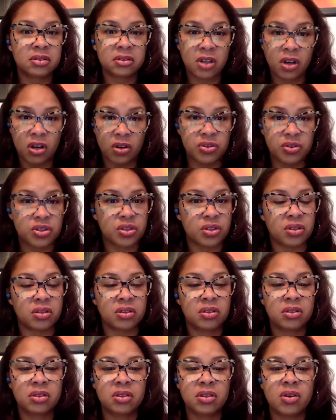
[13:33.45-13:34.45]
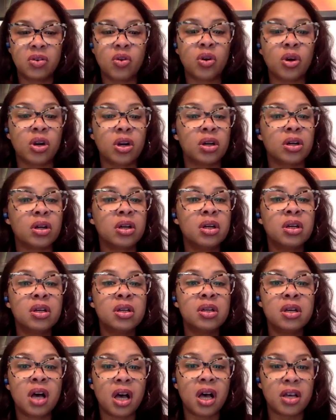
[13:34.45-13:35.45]
culture or
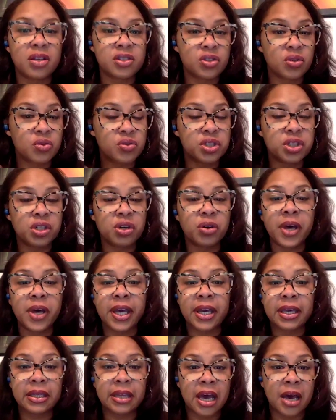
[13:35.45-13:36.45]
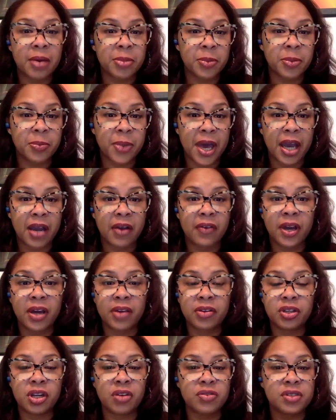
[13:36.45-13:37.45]
socioeconomic background.